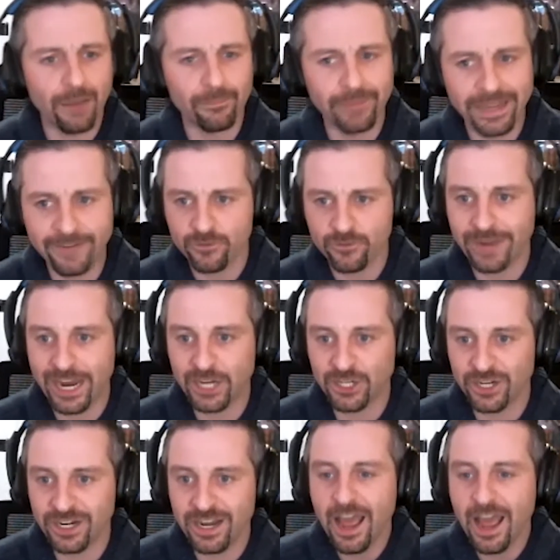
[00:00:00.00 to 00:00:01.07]

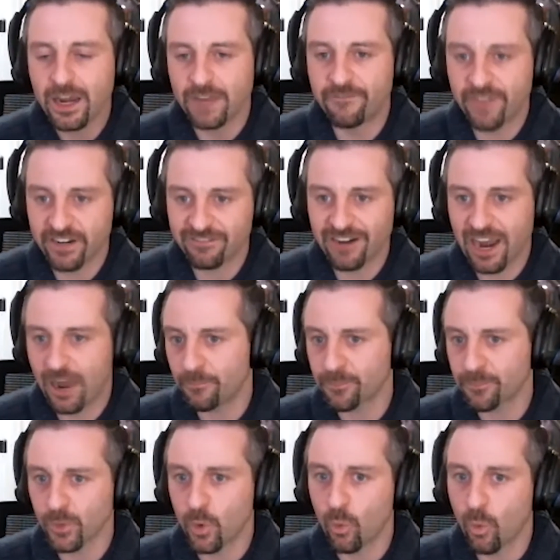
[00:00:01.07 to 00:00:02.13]
information to figure out
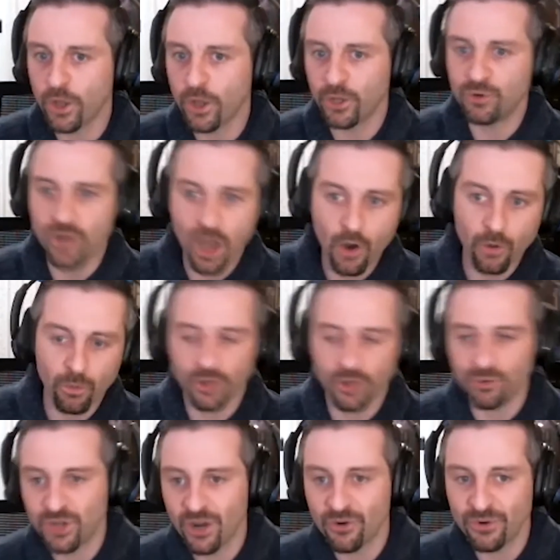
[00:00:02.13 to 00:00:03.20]
what you know and what
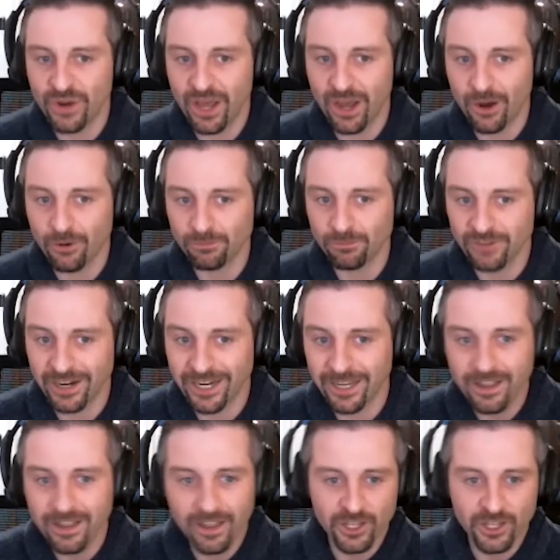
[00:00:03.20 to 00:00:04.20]
you don't know, right?